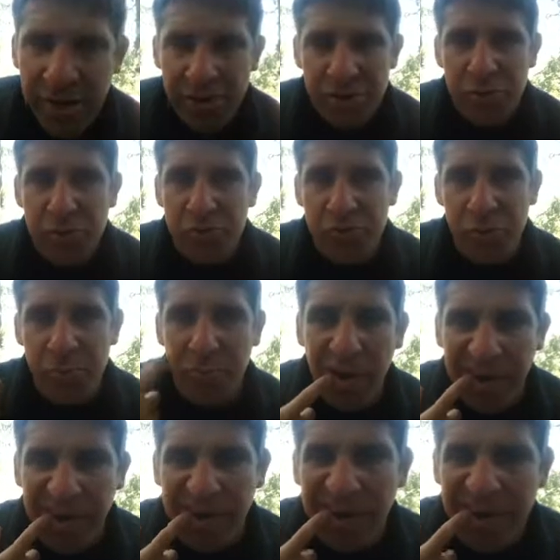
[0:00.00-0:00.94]
You use a
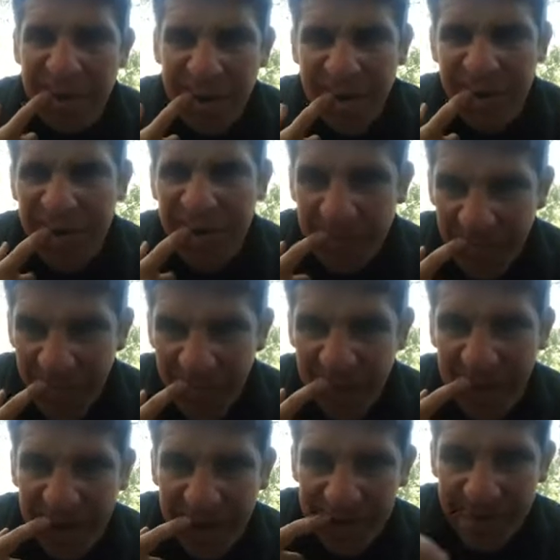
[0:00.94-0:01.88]
part, the
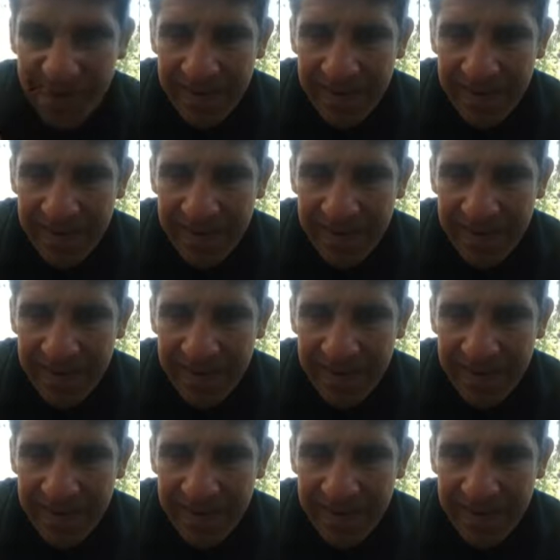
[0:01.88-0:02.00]
fang,